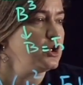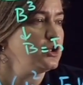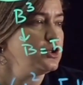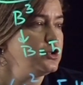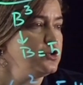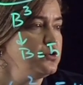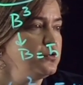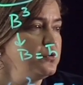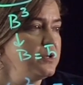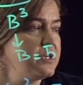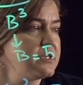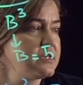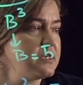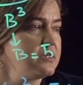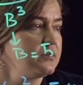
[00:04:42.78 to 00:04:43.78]
u
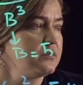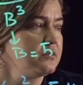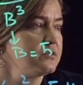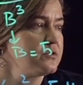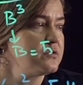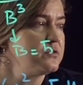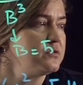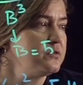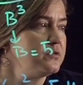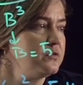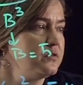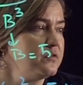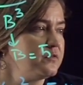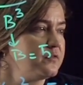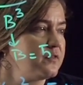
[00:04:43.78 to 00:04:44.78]
is equal
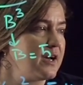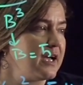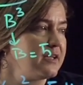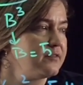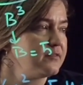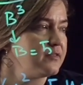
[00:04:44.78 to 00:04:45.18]
to 5.